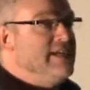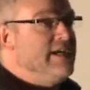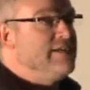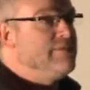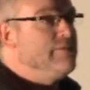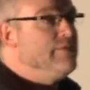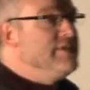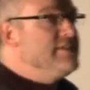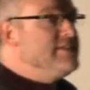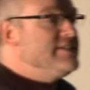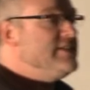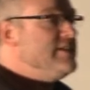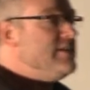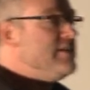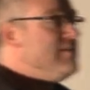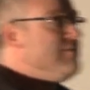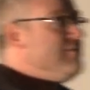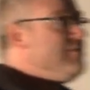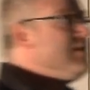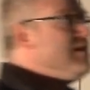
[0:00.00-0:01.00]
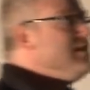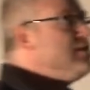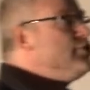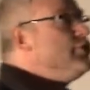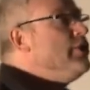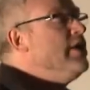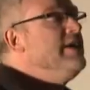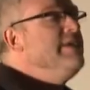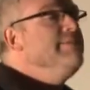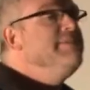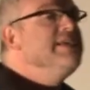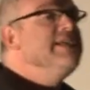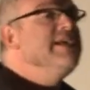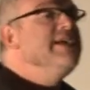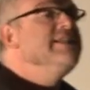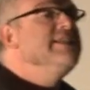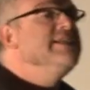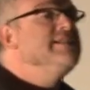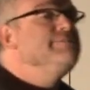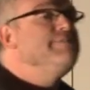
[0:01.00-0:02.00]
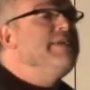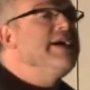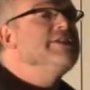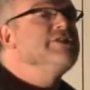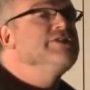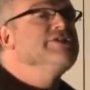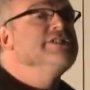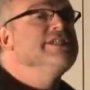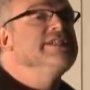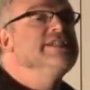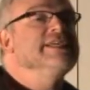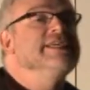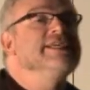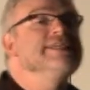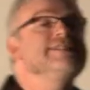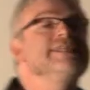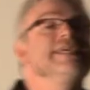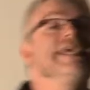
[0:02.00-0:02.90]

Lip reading: and will serve to eliminate this pathogen is